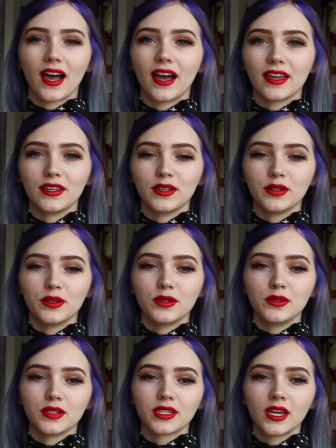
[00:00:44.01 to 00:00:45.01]
I
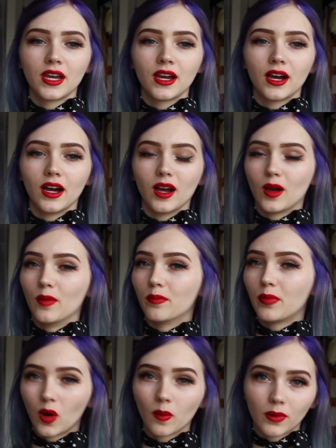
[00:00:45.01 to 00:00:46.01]
use
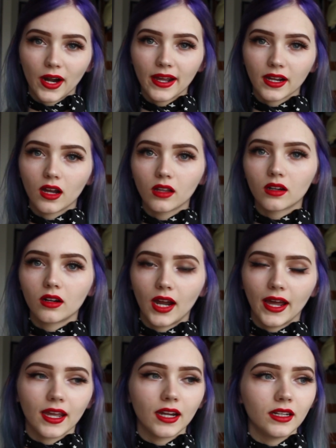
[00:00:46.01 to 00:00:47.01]
pulp riot color.
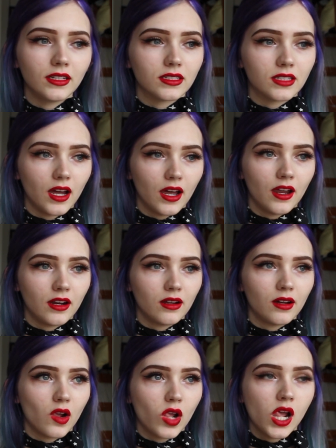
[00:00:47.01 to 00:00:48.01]
I get it
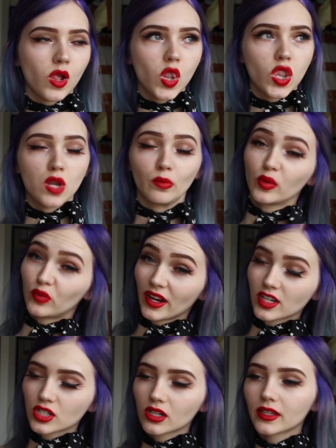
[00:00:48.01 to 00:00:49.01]
done
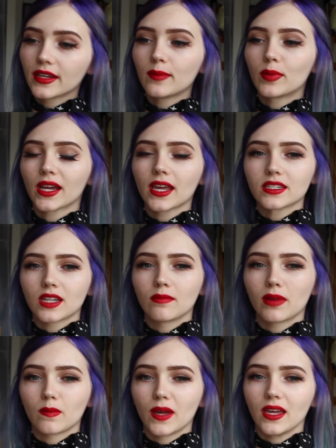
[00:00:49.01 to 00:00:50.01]
professionally, but I get it
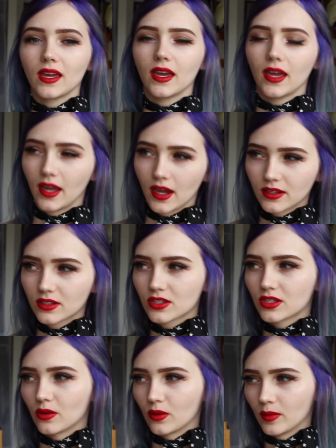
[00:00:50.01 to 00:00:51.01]
done by my aunt,
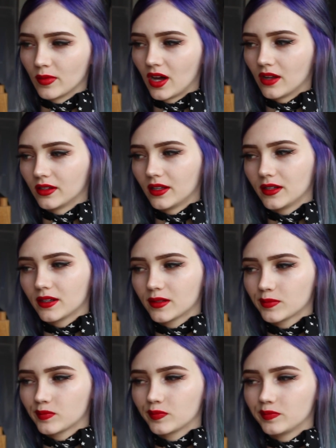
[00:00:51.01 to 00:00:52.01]
so I'm not like,